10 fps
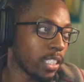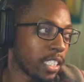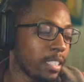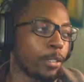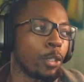
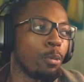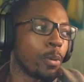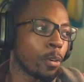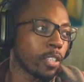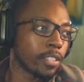Gen 2
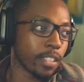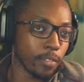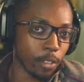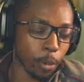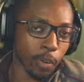ports,
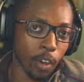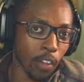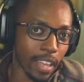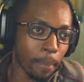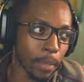if you know what all
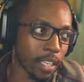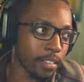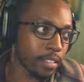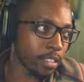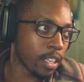that
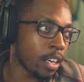means.